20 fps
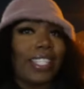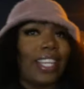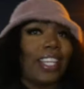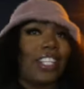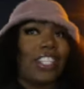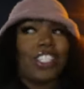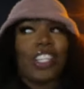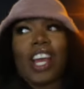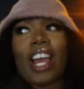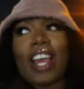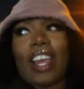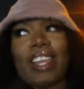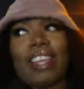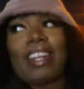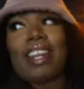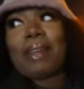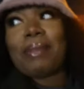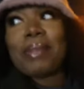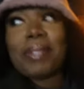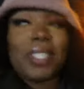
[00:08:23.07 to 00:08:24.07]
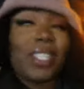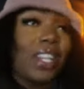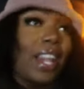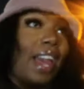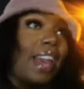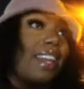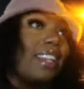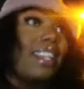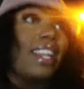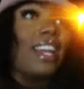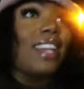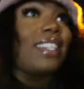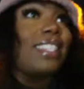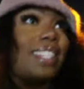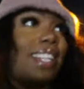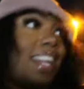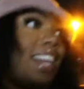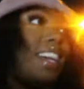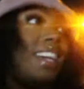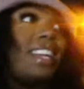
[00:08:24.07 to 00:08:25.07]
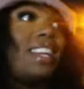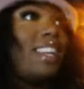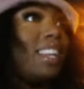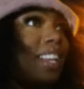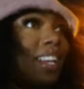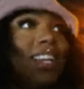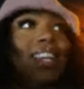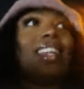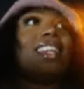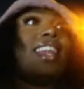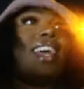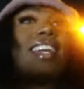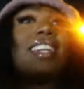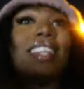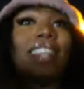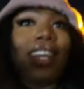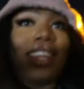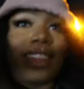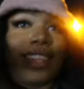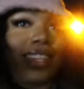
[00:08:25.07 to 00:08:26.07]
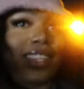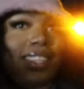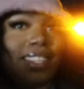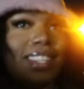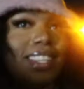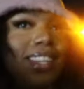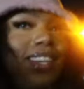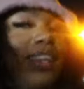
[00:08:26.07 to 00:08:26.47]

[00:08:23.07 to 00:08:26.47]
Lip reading: in a shot and I'm still like la la la, like nothing.